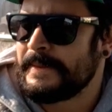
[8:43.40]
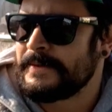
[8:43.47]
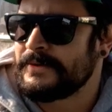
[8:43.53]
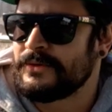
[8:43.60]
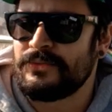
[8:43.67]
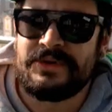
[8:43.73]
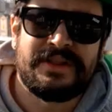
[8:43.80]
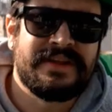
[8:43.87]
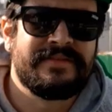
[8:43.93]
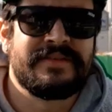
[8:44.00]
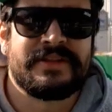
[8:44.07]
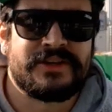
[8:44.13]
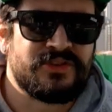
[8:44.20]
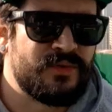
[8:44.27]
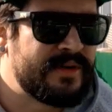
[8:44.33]
You know, we live in
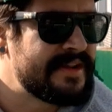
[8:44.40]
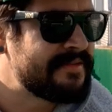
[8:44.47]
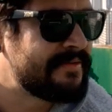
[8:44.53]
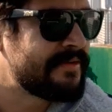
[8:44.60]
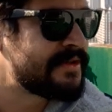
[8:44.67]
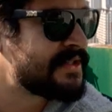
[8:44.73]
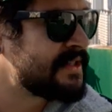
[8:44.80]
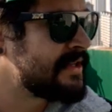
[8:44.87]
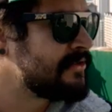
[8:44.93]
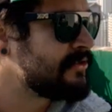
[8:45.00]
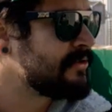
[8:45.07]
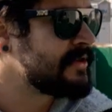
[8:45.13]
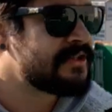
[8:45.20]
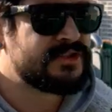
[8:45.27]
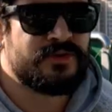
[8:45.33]
the 21st
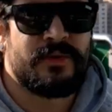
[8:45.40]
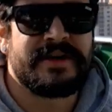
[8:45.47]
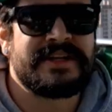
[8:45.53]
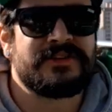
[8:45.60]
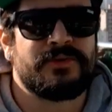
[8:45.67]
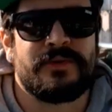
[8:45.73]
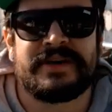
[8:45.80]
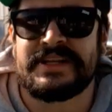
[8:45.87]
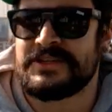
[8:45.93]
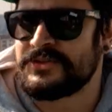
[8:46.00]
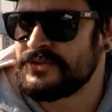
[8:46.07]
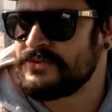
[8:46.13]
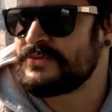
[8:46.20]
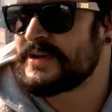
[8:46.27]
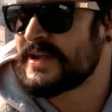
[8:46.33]
century. It's
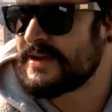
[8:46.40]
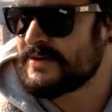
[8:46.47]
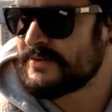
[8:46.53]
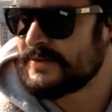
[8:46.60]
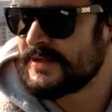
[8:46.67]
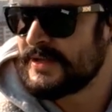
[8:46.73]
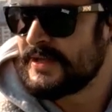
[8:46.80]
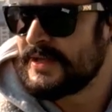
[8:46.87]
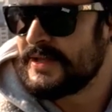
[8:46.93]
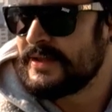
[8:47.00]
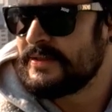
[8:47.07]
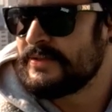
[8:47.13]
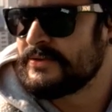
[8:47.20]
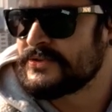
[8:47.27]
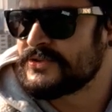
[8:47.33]
2022 now.
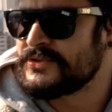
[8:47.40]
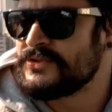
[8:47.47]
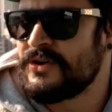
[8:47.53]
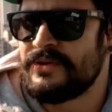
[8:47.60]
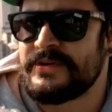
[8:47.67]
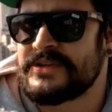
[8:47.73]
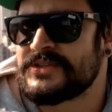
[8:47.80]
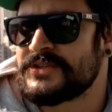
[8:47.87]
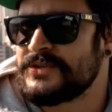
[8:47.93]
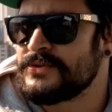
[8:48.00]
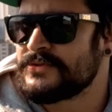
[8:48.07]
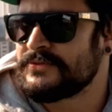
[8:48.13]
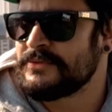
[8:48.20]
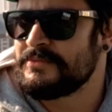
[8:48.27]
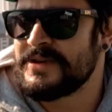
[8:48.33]
There's no
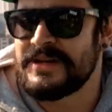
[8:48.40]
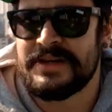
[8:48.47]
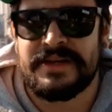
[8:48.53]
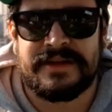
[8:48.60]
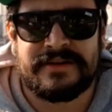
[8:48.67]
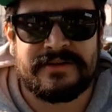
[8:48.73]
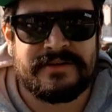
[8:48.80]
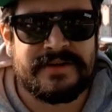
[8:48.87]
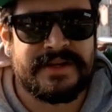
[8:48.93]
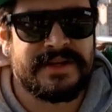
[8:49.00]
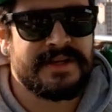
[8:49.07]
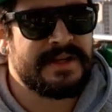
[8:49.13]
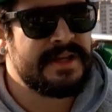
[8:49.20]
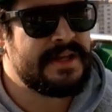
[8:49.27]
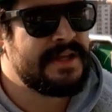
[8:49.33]
excuse for being ignorant.